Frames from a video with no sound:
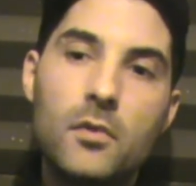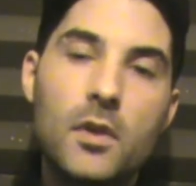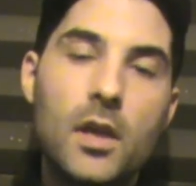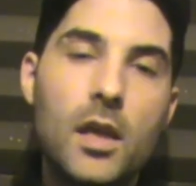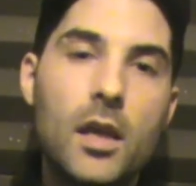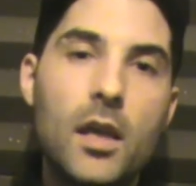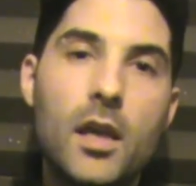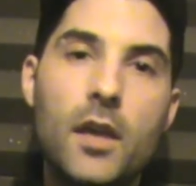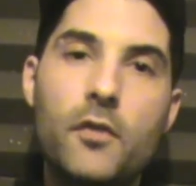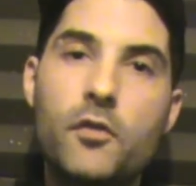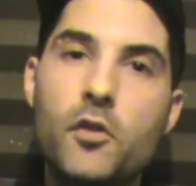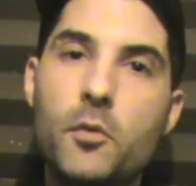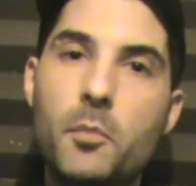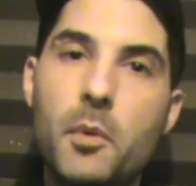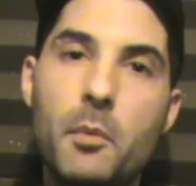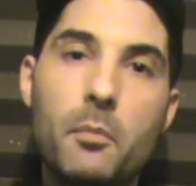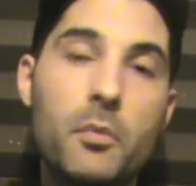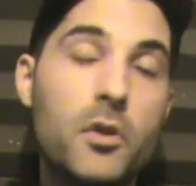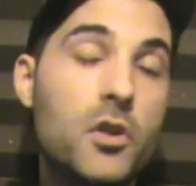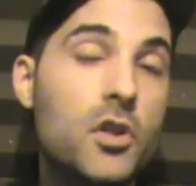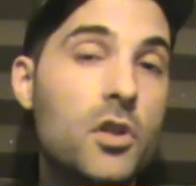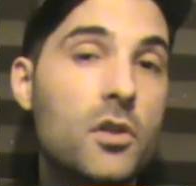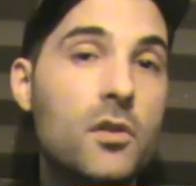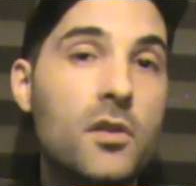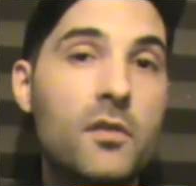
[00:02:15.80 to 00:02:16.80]
if you've been
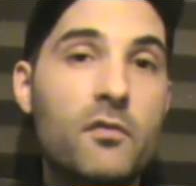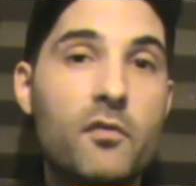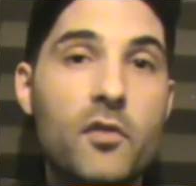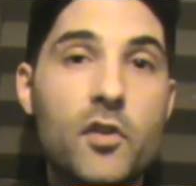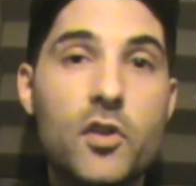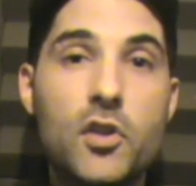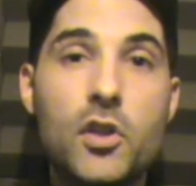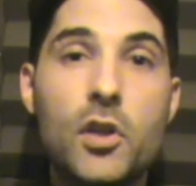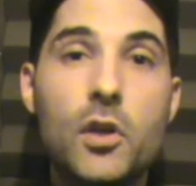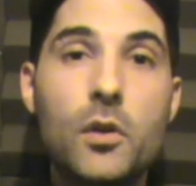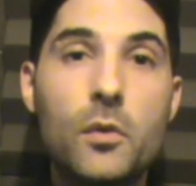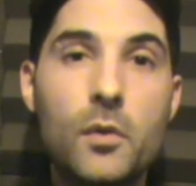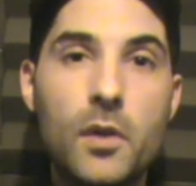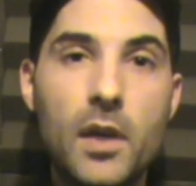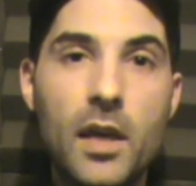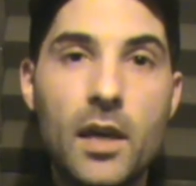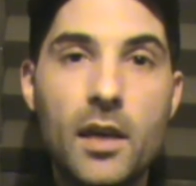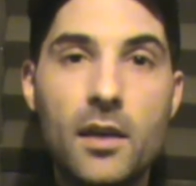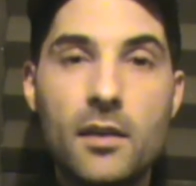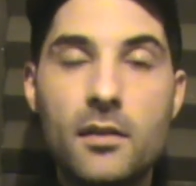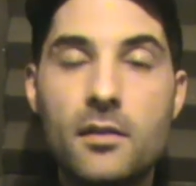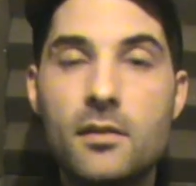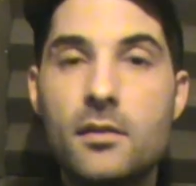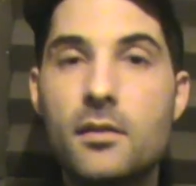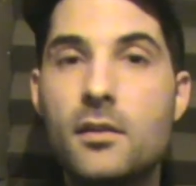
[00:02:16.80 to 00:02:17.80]
producing for 2
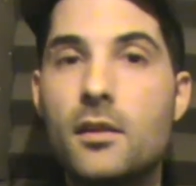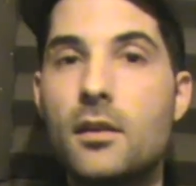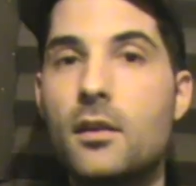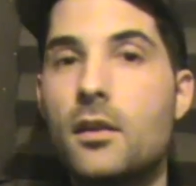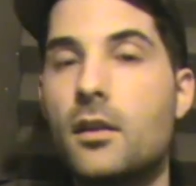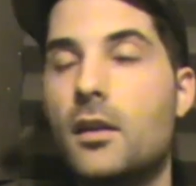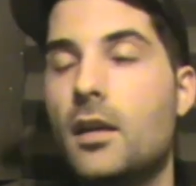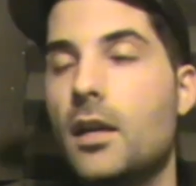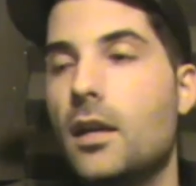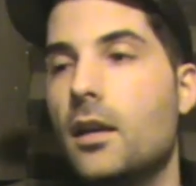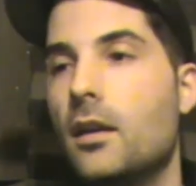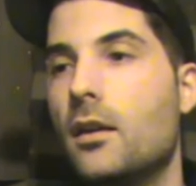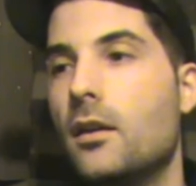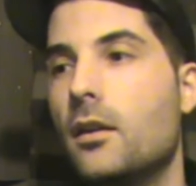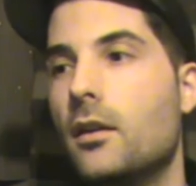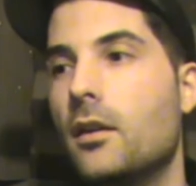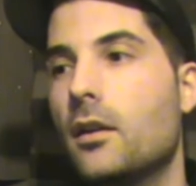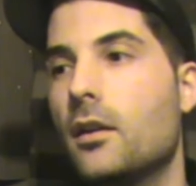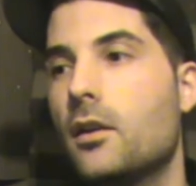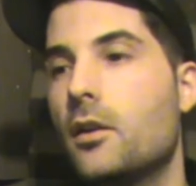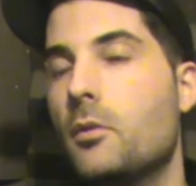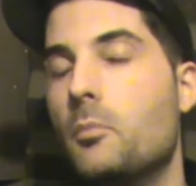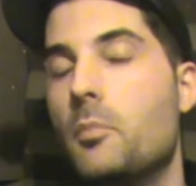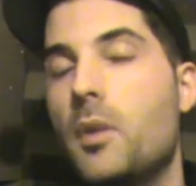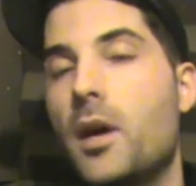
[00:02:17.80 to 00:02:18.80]
years
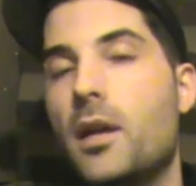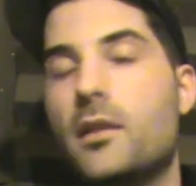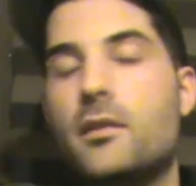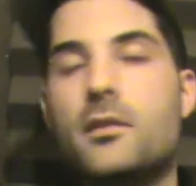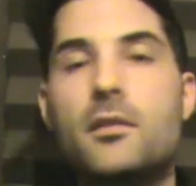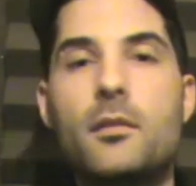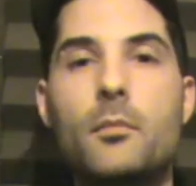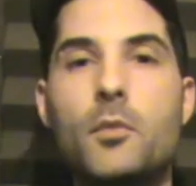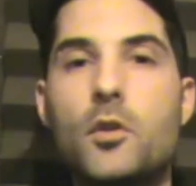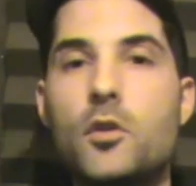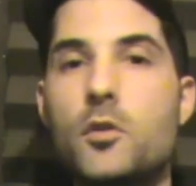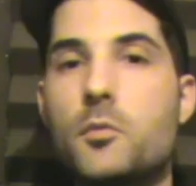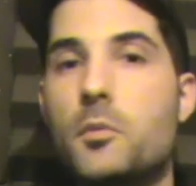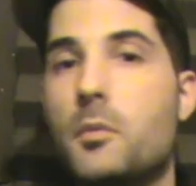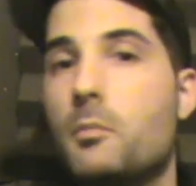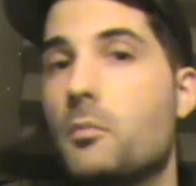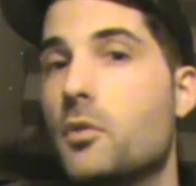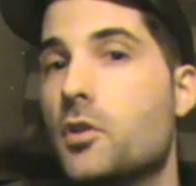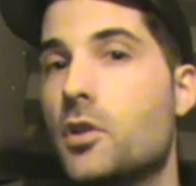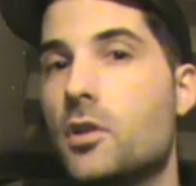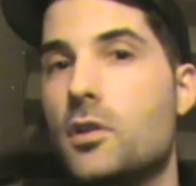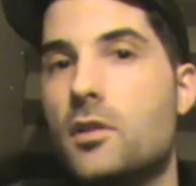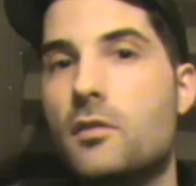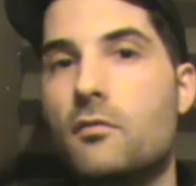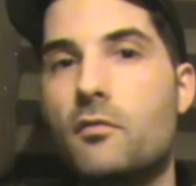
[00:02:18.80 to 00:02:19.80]
compared to someone who's been
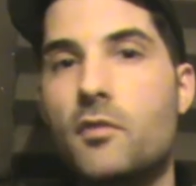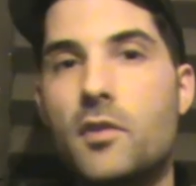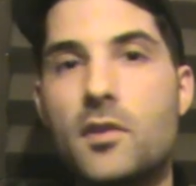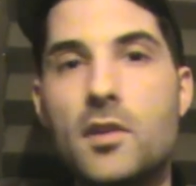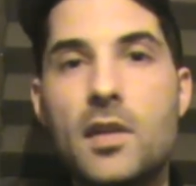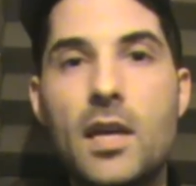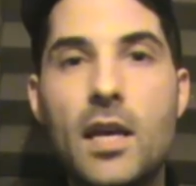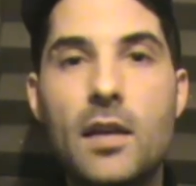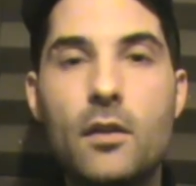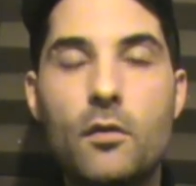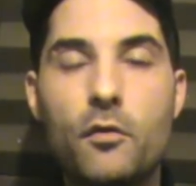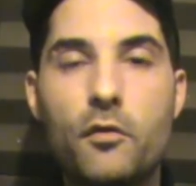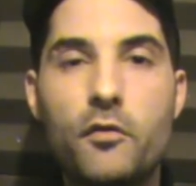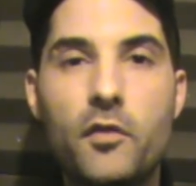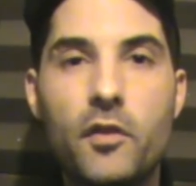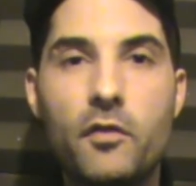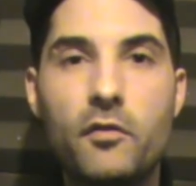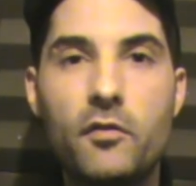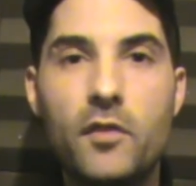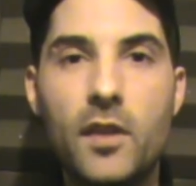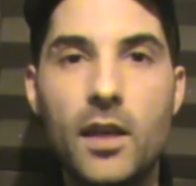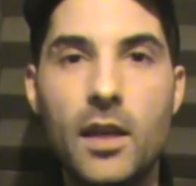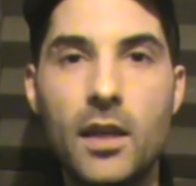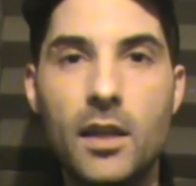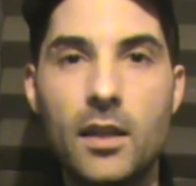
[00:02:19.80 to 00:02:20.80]
producing for 10 or
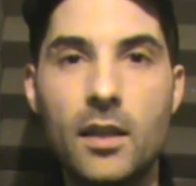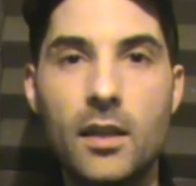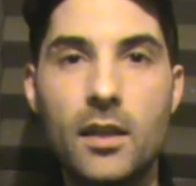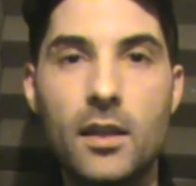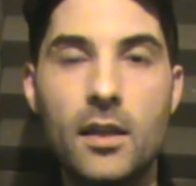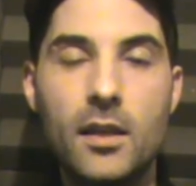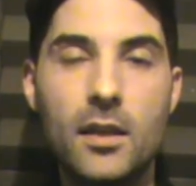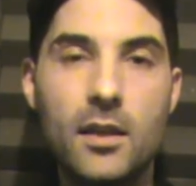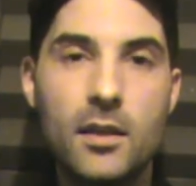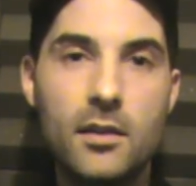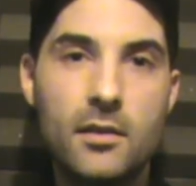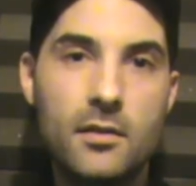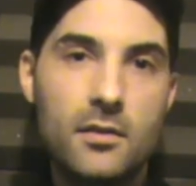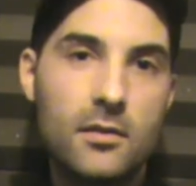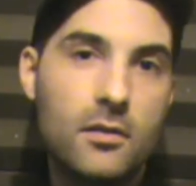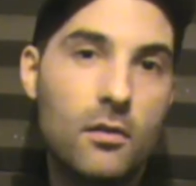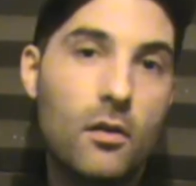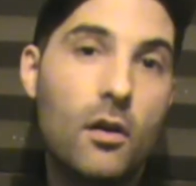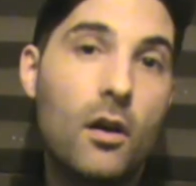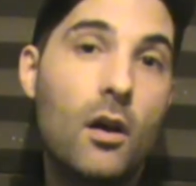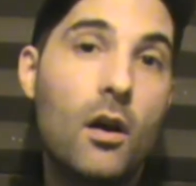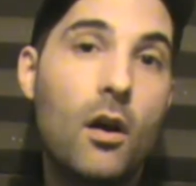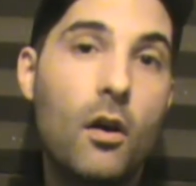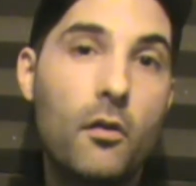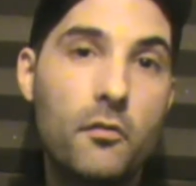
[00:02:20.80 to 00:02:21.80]
15 is
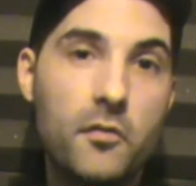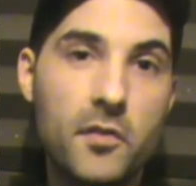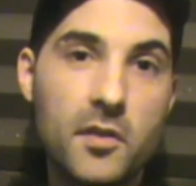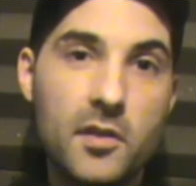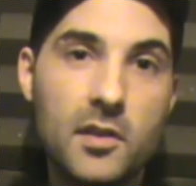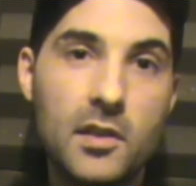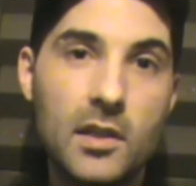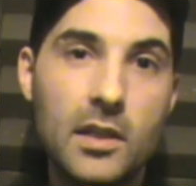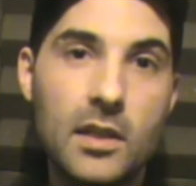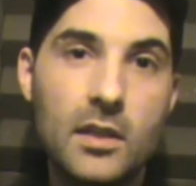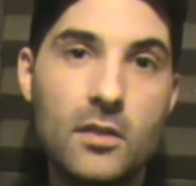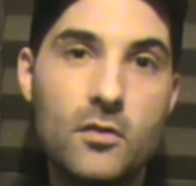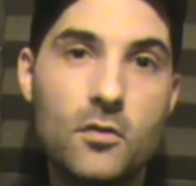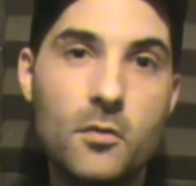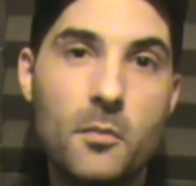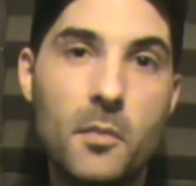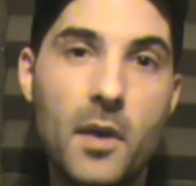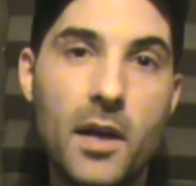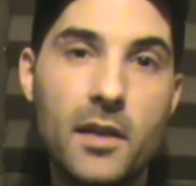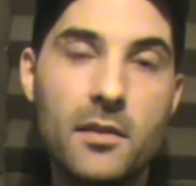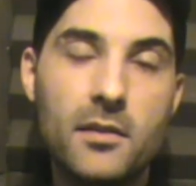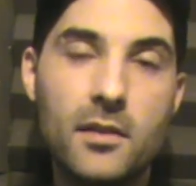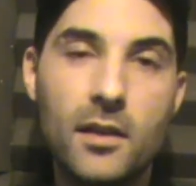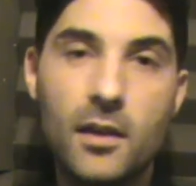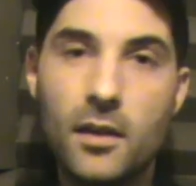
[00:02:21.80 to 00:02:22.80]
obviously
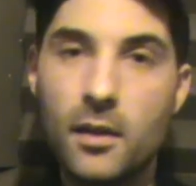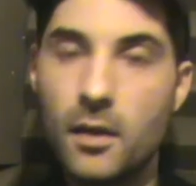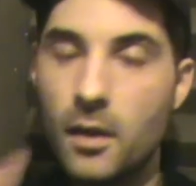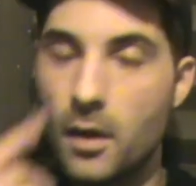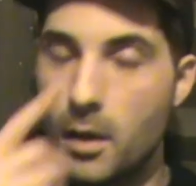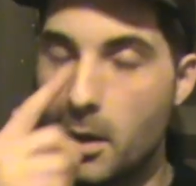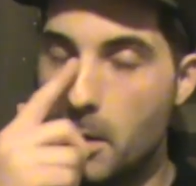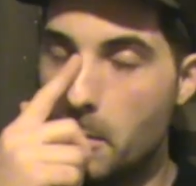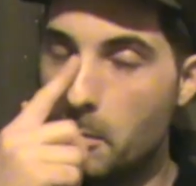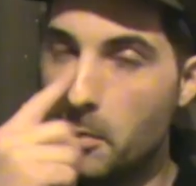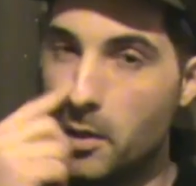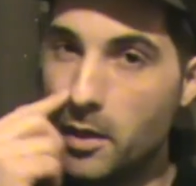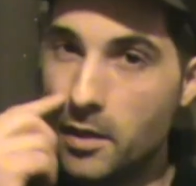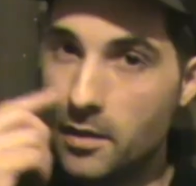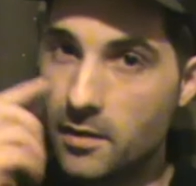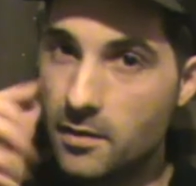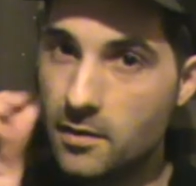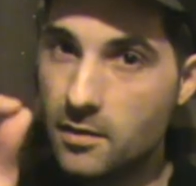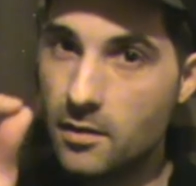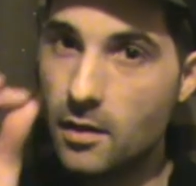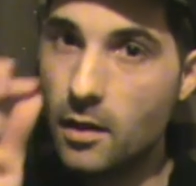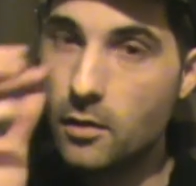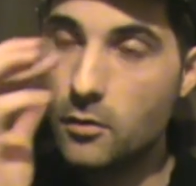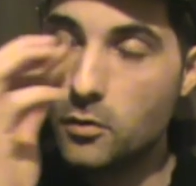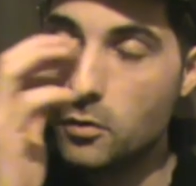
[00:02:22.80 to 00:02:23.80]
dramatic, but it's
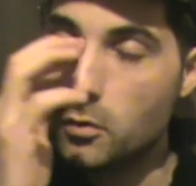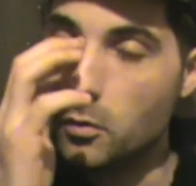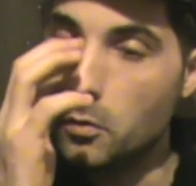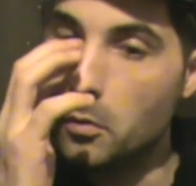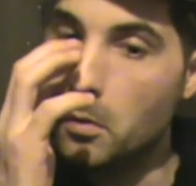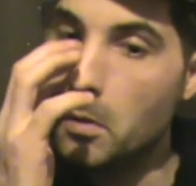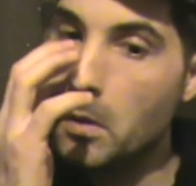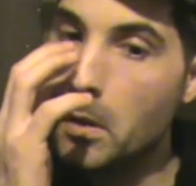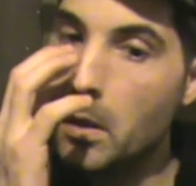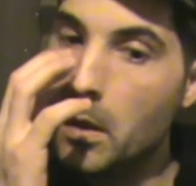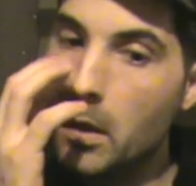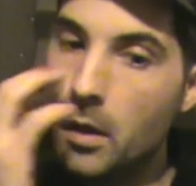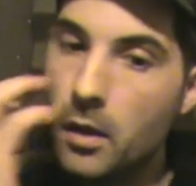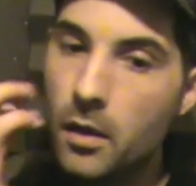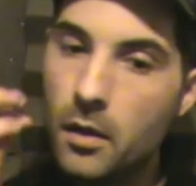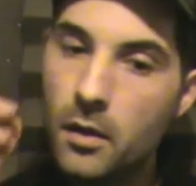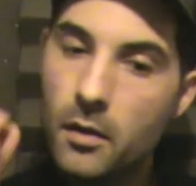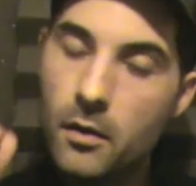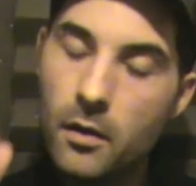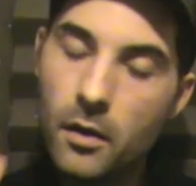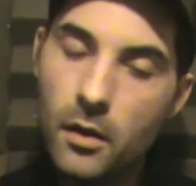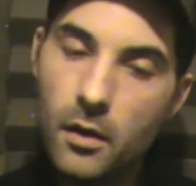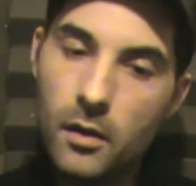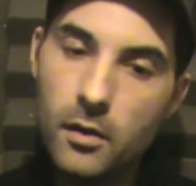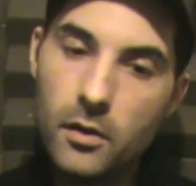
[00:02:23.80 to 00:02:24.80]
subtle.
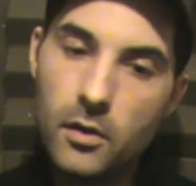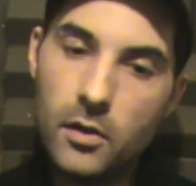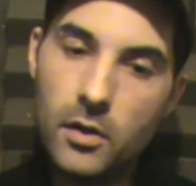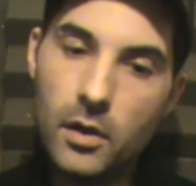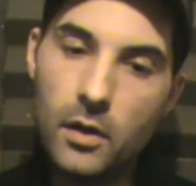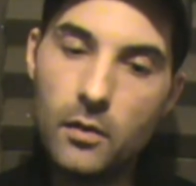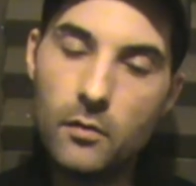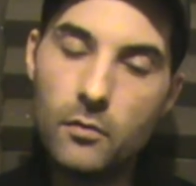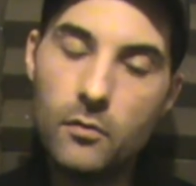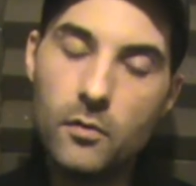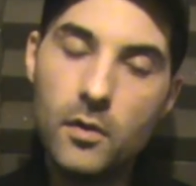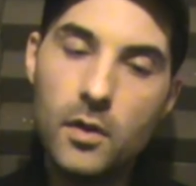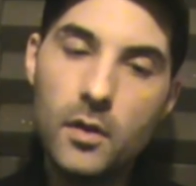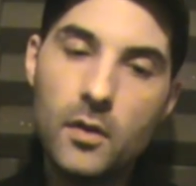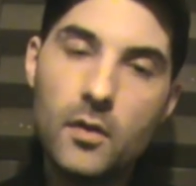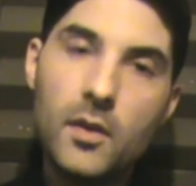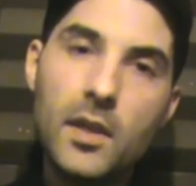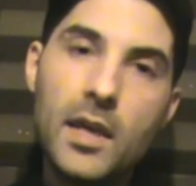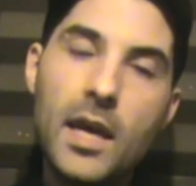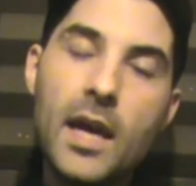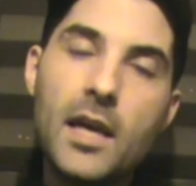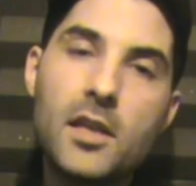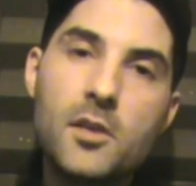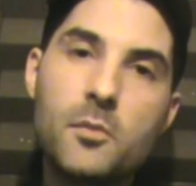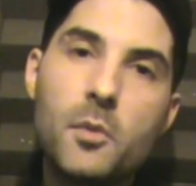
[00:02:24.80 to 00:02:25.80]
You know,
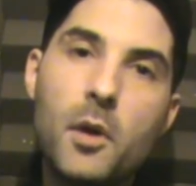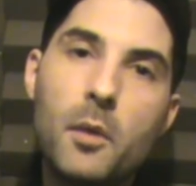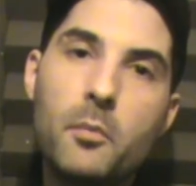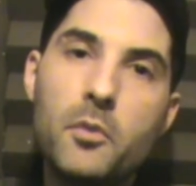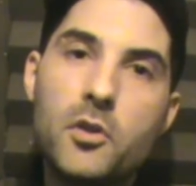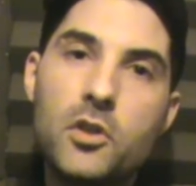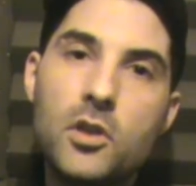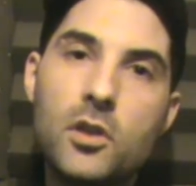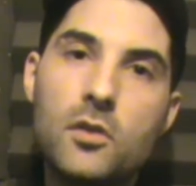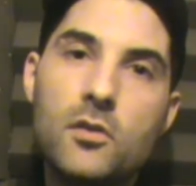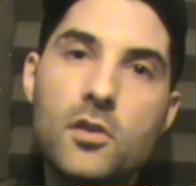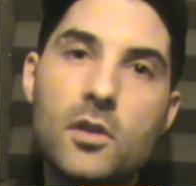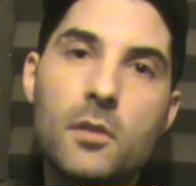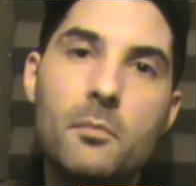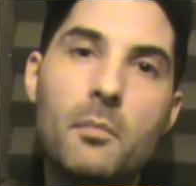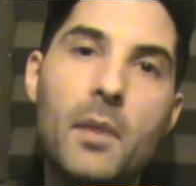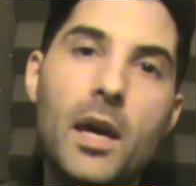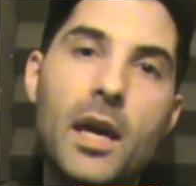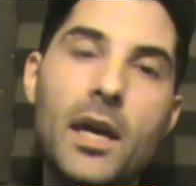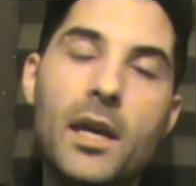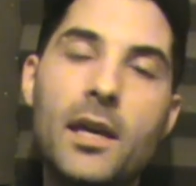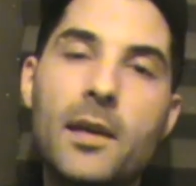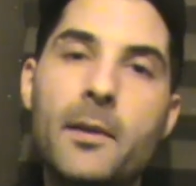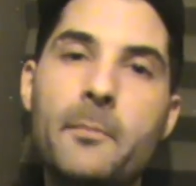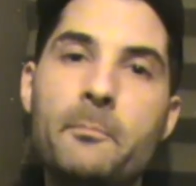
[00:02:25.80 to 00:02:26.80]
the expert producer
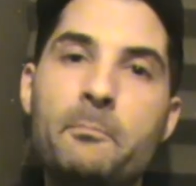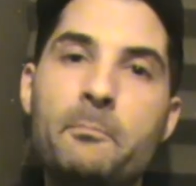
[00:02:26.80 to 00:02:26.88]
may